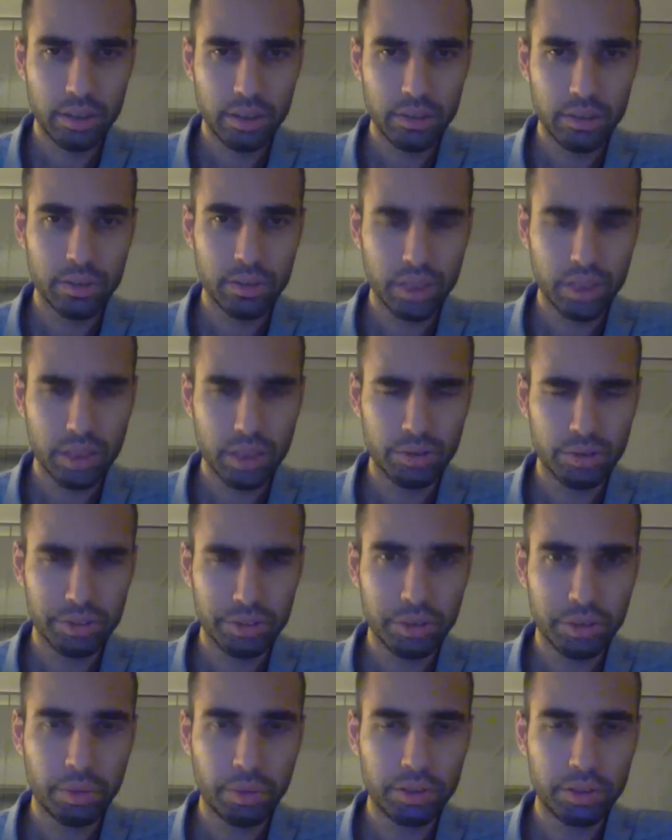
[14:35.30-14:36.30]
The
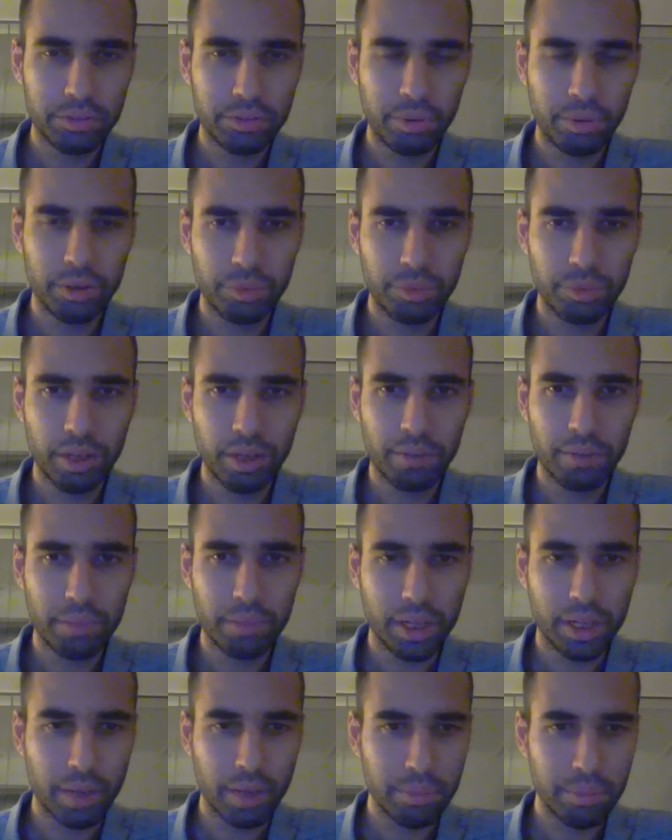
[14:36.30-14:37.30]
consequence would have
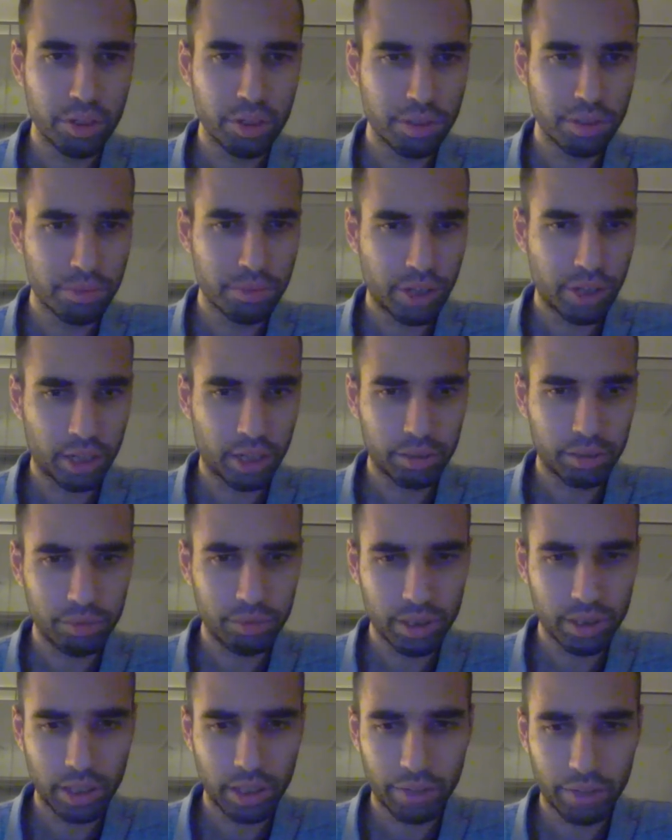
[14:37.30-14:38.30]
been that bishop check.
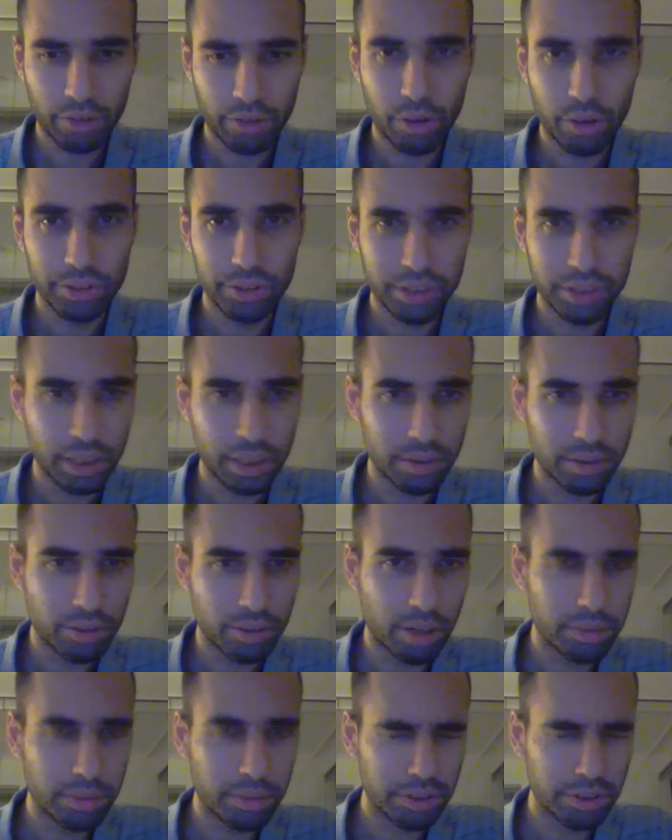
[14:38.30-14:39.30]
Would it have caused any
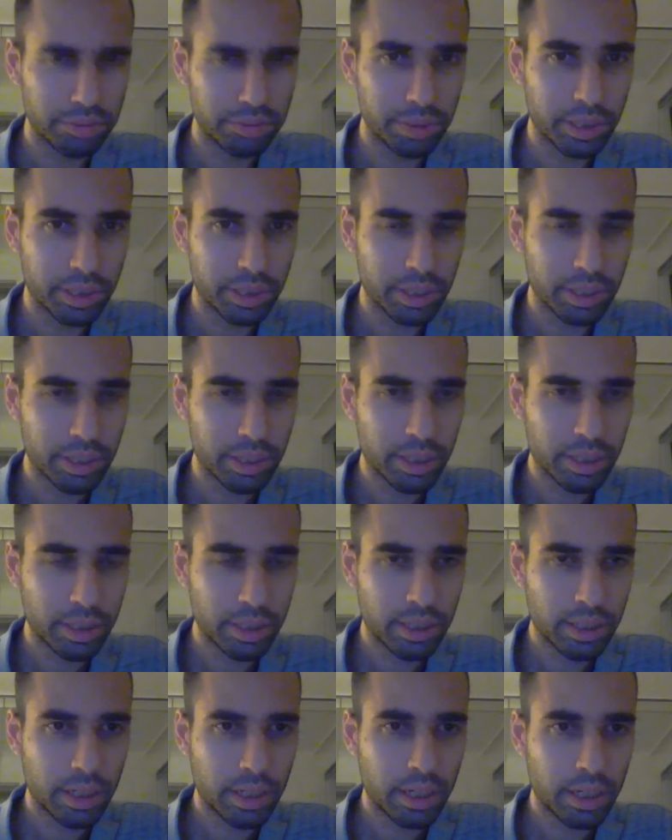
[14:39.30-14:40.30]
troubles? But
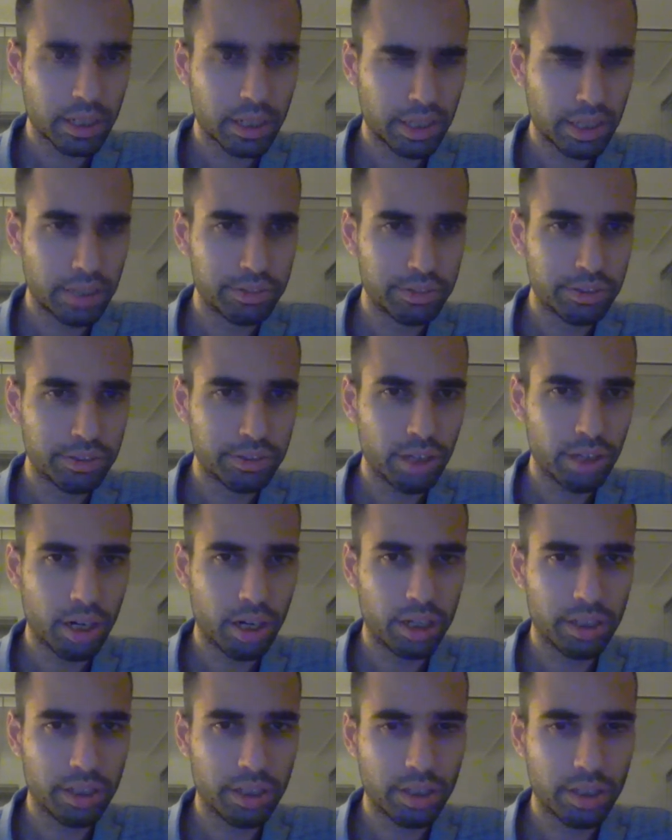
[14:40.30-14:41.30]
I guess
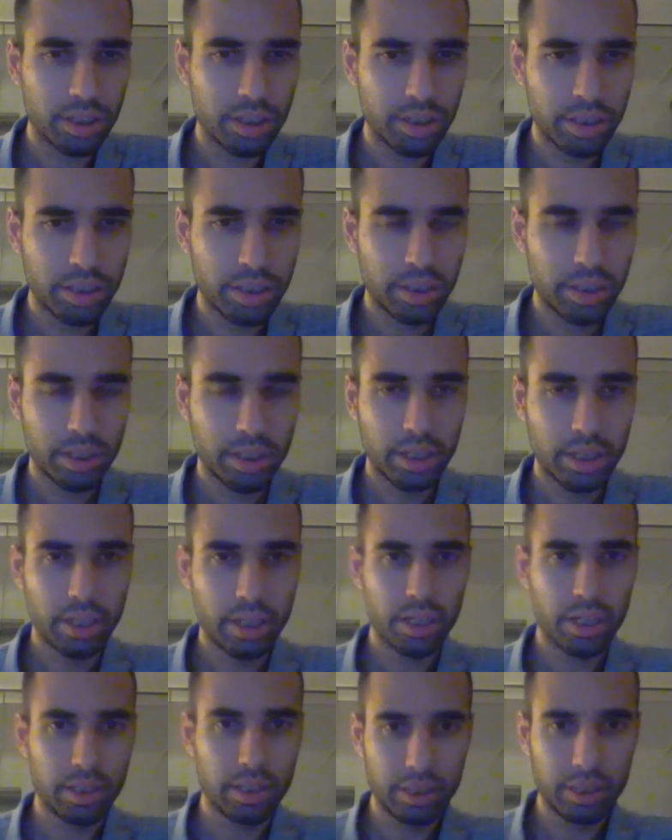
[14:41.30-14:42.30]
not.
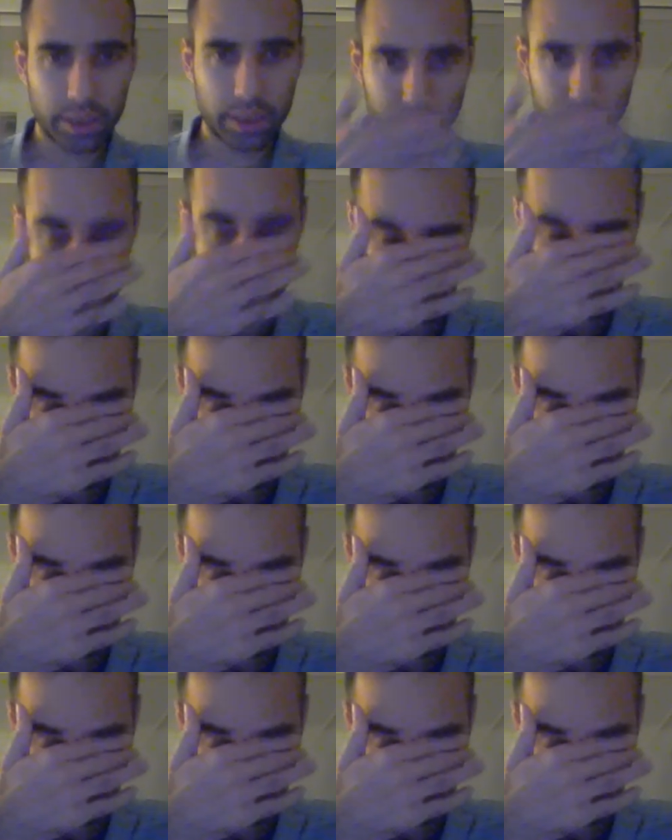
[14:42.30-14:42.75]
I